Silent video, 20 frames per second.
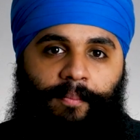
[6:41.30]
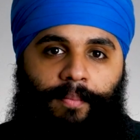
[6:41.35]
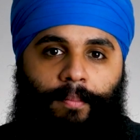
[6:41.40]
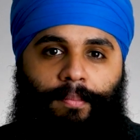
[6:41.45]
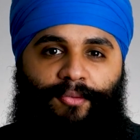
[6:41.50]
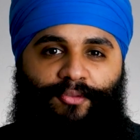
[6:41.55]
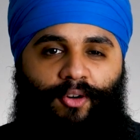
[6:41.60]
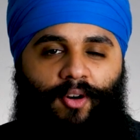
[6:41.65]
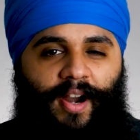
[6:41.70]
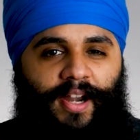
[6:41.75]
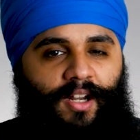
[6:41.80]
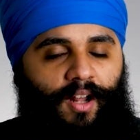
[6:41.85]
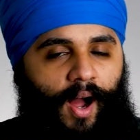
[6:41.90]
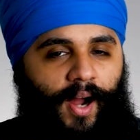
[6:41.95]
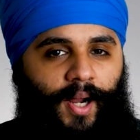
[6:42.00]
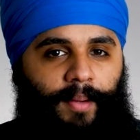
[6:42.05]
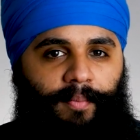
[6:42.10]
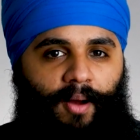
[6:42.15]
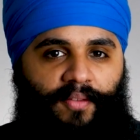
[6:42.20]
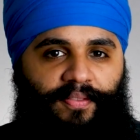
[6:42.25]
But before I
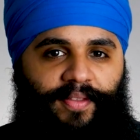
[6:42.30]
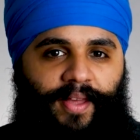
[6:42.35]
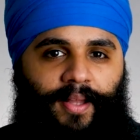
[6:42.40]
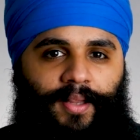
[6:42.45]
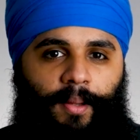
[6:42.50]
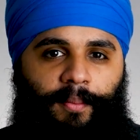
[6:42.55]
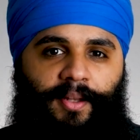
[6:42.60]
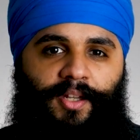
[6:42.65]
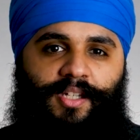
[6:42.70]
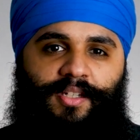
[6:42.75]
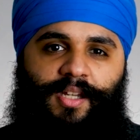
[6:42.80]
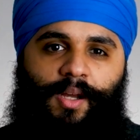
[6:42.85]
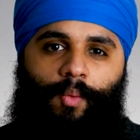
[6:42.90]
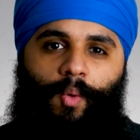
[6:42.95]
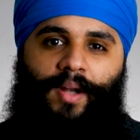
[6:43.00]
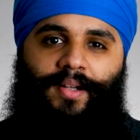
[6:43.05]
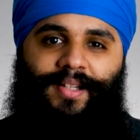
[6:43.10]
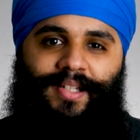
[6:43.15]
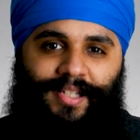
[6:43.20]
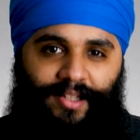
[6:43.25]
talk about that, let me just say
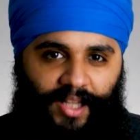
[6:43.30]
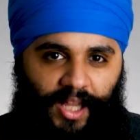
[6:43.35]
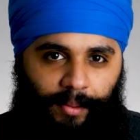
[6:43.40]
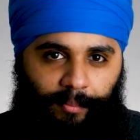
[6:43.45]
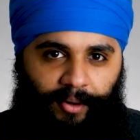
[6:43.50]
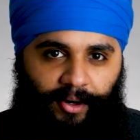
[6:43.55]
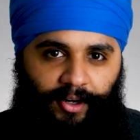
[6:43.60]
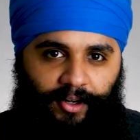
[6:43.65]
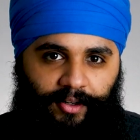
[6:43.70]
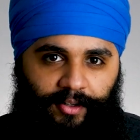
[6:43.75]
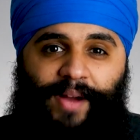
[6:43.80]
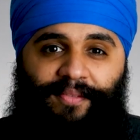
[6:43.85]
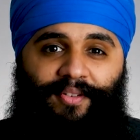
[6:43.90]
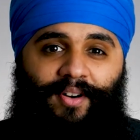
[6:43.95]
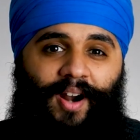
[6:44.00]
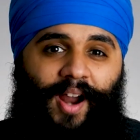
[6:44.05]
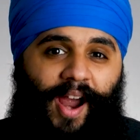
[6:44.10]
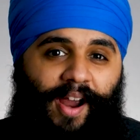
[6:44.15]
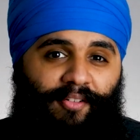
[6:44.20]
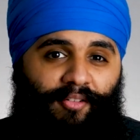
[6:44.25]
one disclaimer.
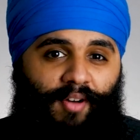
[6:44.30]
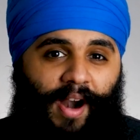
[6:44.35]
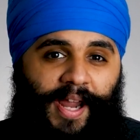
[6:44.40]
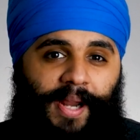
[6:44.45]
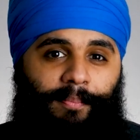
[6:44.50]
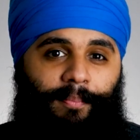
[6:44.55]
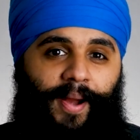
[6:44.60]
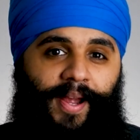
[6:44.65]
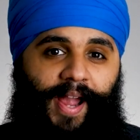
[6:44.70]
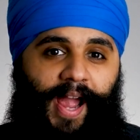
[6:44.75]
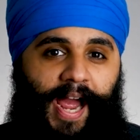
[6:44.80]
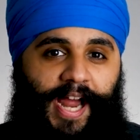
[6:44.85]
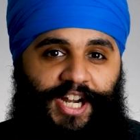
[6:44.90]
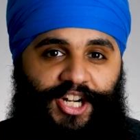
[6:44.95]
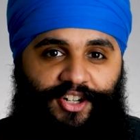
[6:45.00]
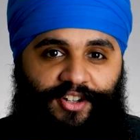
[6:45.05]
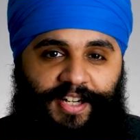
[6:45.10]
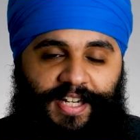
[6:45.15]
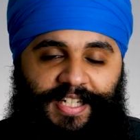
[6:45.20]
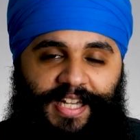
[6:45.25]
Whenever I write my
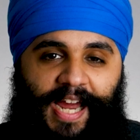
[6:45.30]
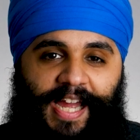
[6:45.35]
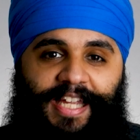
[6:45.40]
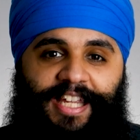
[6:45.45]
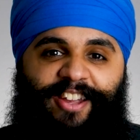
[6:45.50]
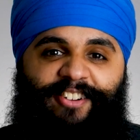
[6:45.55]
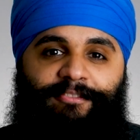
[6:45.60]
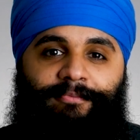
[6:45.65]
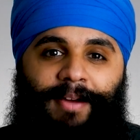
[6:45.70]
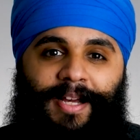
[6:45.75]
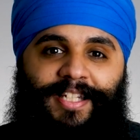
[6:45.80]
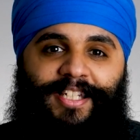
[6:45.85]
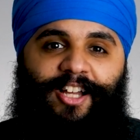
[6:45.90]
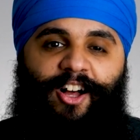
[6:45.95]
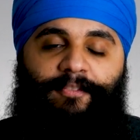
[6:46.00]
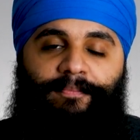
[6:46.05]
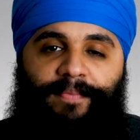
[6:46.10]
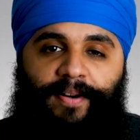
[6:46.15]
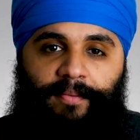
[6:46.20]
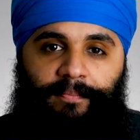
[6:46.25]
entries, I give
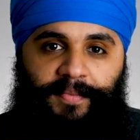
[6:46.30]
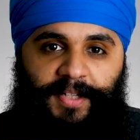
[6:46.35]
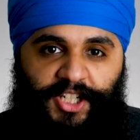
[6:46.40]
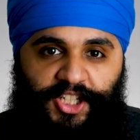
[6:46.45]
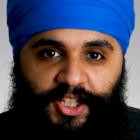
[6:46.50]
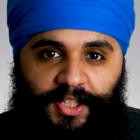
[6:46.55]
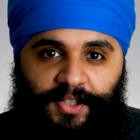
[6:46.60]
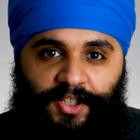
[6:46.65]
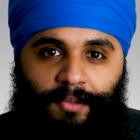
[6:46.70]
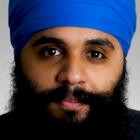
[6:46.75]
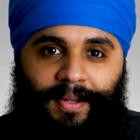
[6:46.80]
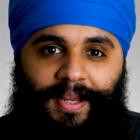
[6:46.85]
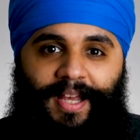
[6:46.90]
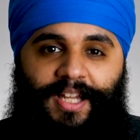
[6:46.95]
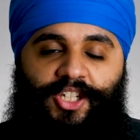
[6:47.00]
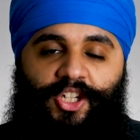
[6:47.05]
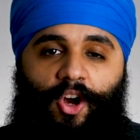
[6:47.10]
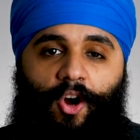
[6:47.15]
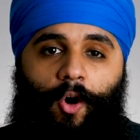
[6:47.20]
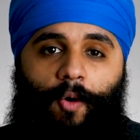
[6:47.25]
myself permission to be
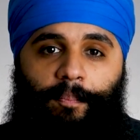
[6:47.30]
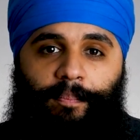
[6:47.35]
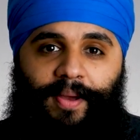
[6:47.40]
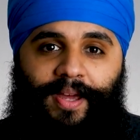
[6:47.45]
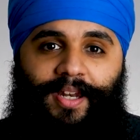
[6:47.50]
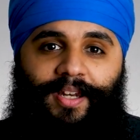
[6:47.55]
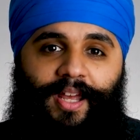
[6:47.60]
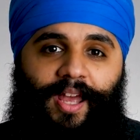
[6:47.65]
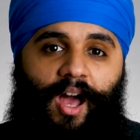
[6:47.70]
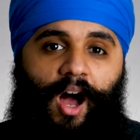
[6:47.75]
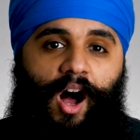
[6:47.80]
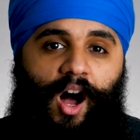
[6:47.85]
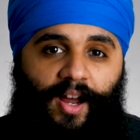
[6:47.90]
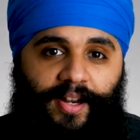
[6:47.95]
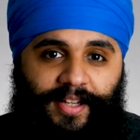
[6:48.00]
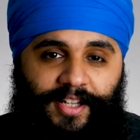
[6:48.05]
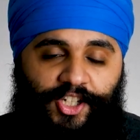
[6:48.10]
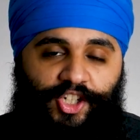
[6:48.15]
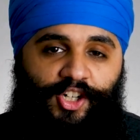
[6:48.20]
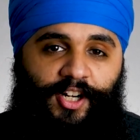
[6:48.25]
as open,
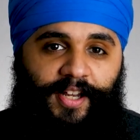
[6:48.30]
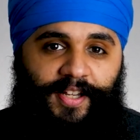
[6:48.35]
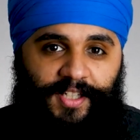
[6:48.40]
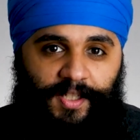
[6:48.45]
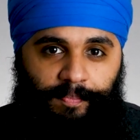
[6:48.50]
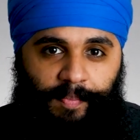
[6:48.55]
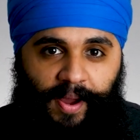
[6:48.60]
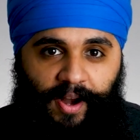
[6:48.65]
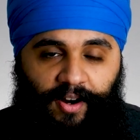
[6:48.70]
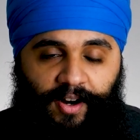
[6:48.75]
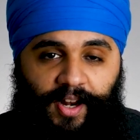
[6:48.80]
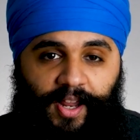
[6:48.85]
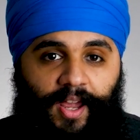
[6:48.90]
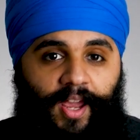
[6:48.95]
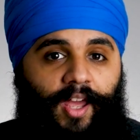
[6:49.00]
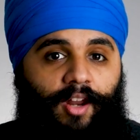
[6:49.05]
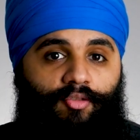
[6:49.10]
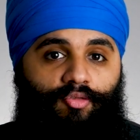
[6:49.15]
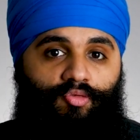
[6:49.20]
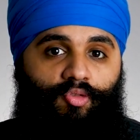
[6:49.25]
honest, transparent,
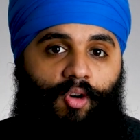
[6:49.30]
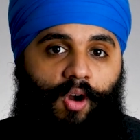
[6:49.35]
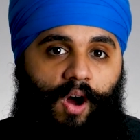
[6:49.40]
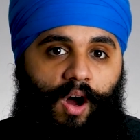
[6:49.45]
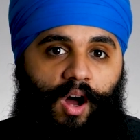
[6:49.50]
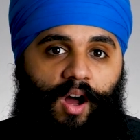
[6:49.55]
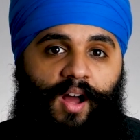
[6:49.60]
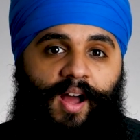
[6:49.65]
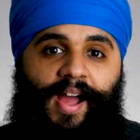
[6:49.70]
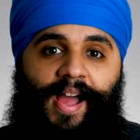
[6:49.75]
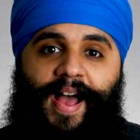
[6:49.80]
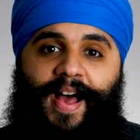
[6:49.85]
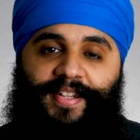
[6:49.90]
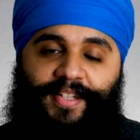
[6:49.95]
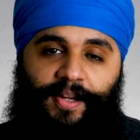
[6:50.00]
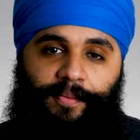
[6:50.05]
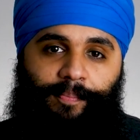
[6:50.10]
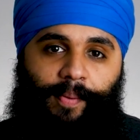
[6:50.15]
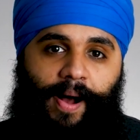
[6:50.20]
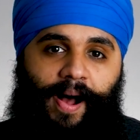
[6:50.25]
and raw as
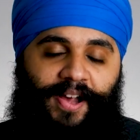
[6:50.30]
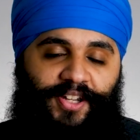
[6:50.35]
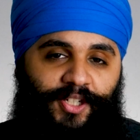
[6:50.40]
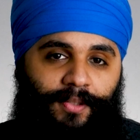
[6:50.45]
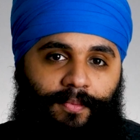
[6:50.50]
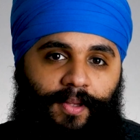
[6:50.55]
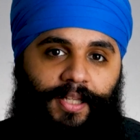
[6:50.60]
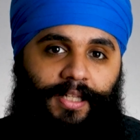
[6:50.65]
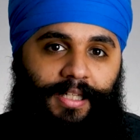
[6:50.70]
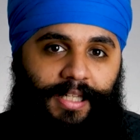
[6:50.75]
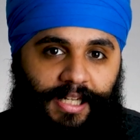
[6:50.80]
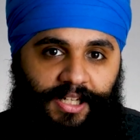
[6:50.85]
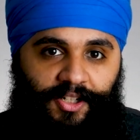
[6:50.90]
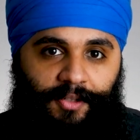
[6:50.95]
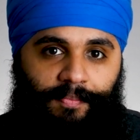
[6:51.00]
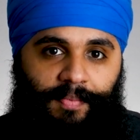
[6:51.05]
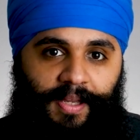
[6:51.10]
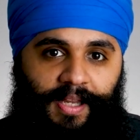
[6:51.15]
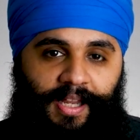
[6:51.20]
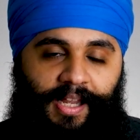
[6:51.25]
I possibly need to
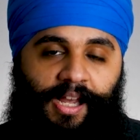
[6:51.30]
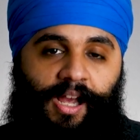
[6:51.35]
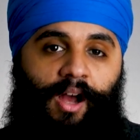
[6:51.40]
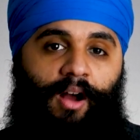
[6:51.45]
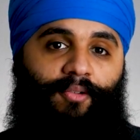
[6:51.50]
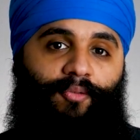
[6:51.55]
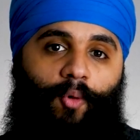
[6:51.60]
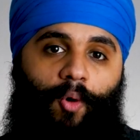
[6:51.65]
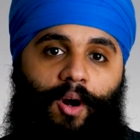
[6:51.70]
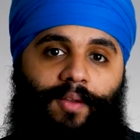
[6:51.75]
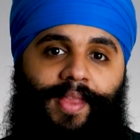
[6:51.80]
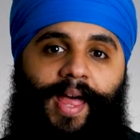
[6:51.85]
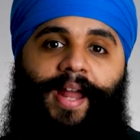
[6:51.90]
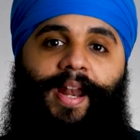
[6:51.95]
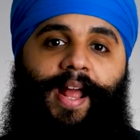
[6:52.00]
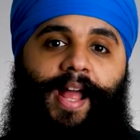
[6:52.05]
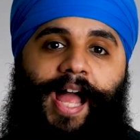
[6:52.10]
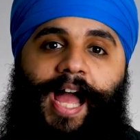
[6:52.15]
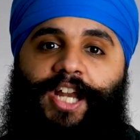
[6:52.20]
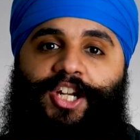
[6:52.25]
be for
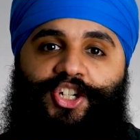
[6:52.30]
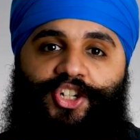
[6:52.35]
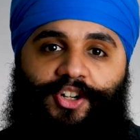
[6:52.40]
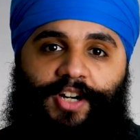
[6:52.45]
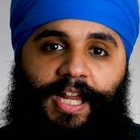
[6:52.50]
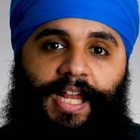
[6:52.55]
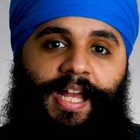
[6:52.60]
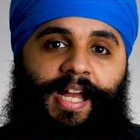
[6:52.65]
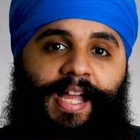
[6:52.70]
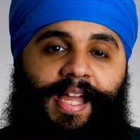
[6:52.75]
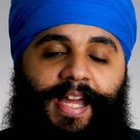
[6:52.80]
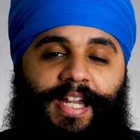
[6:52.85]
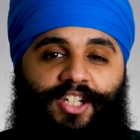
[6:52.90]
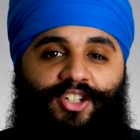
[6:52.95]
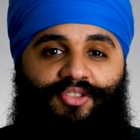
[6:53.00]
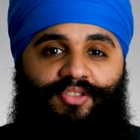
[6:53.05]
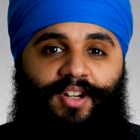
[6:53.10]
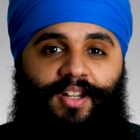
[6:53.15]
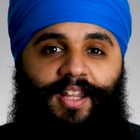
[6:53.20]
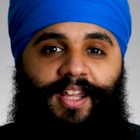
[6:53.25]
that entry.
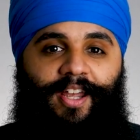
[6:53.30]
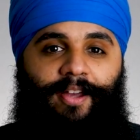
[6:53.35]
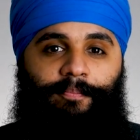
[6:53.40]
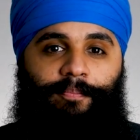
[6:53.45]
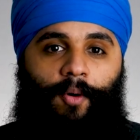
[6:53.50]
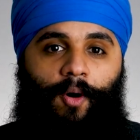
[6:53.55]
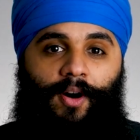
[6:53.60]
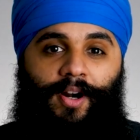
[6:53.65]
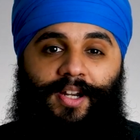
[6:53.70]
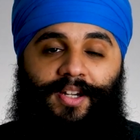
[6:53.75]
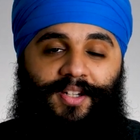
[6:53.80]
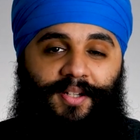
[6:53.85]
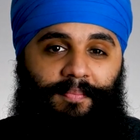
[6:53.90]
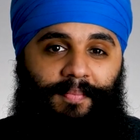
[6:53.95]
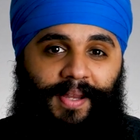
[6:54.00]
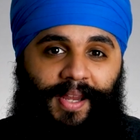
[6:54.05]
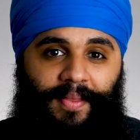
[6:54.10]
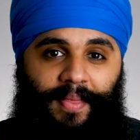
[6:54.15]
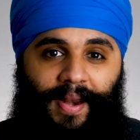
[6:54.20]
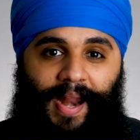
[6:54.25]
It's really important to
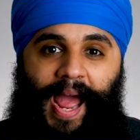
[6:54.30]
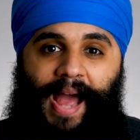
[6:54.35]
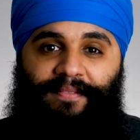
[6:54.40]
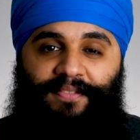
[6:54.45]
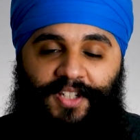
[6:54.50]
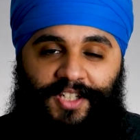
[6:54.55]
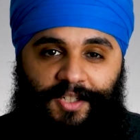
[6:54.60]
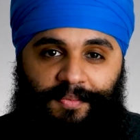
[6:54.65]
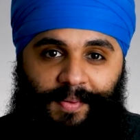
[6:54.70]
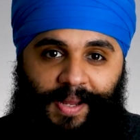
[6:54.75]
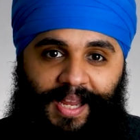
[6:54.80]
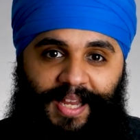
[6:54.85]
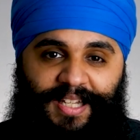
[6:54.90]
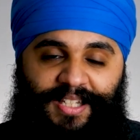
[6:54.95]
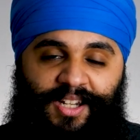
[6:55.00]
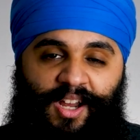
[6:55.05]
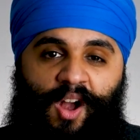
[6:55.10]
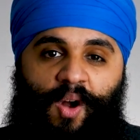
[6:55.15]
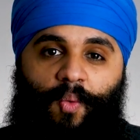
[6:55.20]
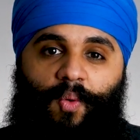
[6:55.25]
me that I have a
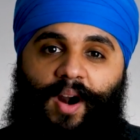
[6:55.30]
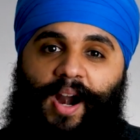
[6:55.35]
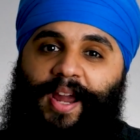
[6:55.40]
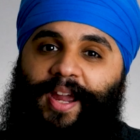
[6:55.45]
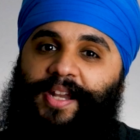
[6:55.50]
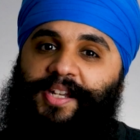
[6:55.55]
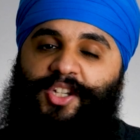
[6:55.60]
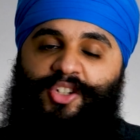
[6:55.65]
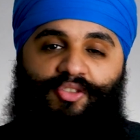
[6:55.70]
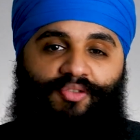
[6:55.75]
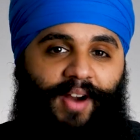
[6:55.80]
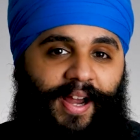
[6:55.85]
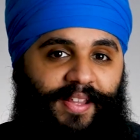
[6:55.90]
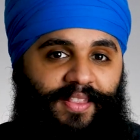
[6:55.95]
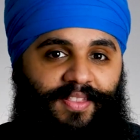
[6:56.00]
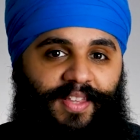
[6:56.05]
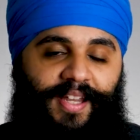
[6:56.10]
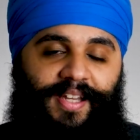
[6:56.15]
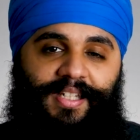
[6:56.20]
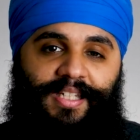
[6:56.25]
space where I can just
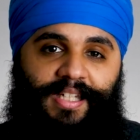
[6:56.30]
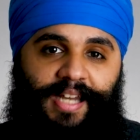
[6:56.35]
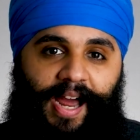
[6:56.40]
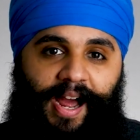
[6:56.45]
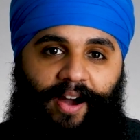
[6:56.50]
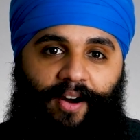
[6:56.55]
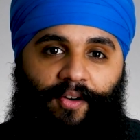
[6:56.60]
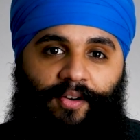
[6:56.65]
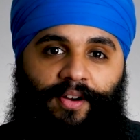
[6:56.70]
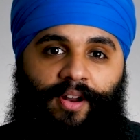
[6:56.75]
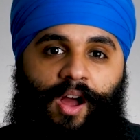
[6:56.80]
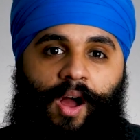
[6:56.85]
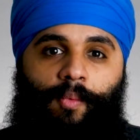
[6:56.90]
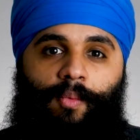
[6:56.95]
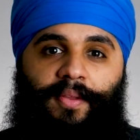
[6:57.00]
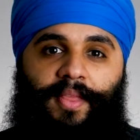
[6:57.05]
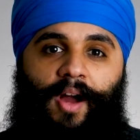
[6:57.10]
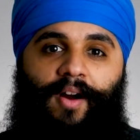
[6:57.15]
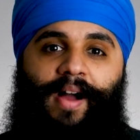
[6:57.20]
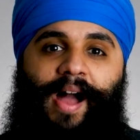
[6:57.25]
write things down
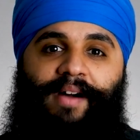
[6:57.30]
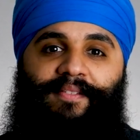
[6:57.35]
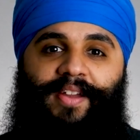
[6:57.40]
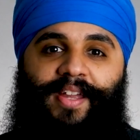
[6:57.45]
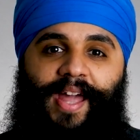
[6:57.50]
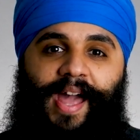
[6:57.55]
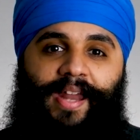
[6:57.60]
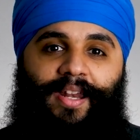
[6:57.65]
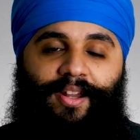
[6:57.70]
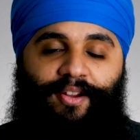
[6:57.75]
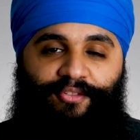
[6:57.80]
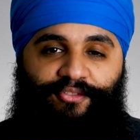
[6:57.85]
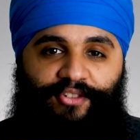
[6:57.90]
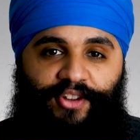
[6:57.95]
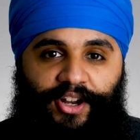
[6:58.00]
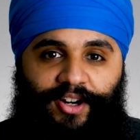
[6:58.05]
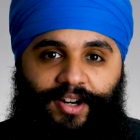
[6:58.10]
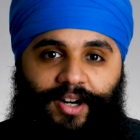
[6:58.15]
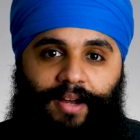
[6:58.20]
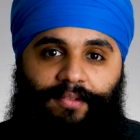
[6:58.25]
without having any
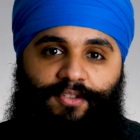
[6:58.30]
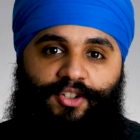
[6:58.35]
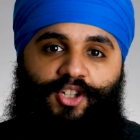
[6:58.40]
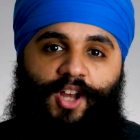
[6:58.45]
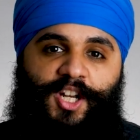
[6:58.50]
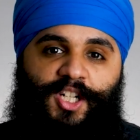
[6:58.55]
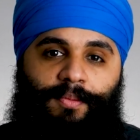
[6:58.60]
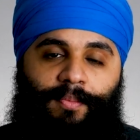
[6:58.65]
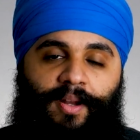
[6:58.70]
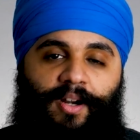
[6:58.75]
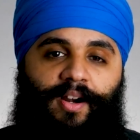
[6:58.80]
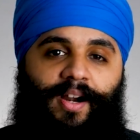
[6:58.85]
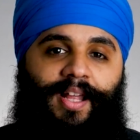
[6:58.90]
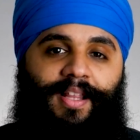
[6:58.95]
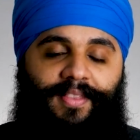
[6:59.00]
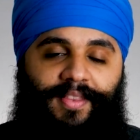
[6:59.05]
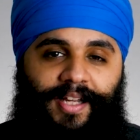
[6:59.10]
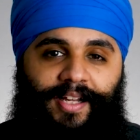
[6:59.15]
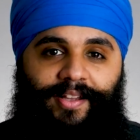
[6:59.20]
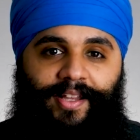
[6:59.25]
fear of judgment or
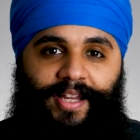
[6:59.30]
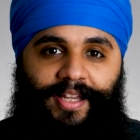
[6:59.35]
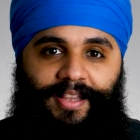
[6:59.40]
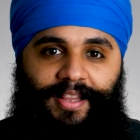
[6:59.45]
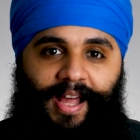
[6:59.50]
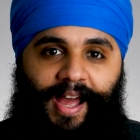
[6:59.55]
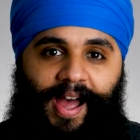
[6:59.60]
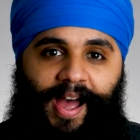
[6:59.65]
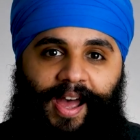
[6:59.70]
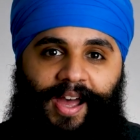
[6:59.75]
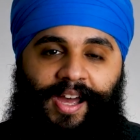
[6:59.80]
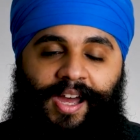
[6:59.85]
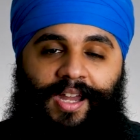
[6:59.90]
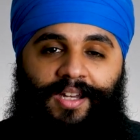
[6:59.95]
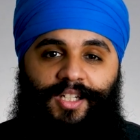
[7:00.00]
anything like that.